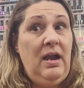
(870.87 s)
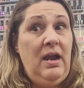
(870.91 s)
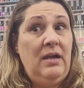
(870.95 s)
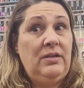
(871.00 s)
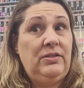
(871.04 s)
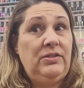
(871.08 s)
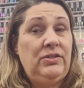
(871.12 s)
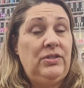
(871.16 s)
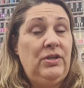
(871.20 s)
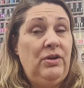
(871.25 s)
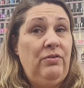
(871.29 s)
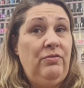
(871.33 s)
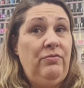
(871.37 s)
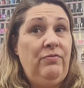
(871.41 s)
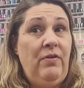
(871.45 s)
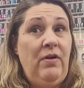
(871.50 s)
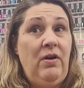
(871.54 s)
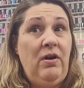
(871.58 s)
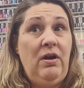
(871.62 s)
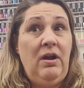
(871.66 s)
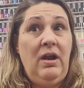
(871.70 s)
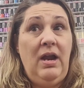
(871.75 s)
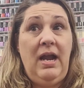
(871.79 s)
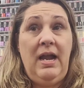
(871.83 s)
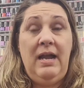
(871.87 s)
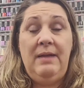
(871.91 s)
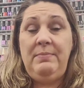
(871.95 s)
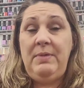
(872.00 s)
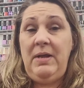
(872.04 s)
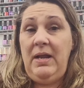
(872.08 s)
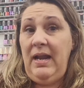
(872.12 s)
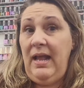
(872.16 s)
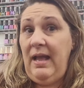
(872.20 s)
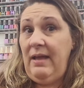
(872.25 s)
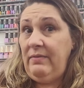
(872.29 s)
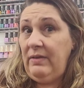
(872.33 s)
so far I'm
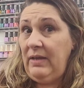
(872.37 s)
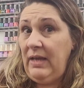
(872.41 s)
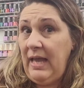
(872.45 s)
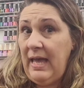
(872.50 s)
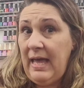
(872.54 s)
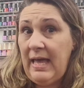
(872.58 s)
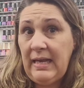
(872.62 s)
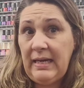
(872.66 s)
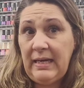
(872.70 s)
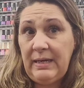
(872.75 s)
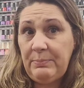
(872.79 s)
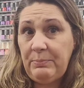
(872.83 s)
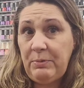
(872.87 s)
not having any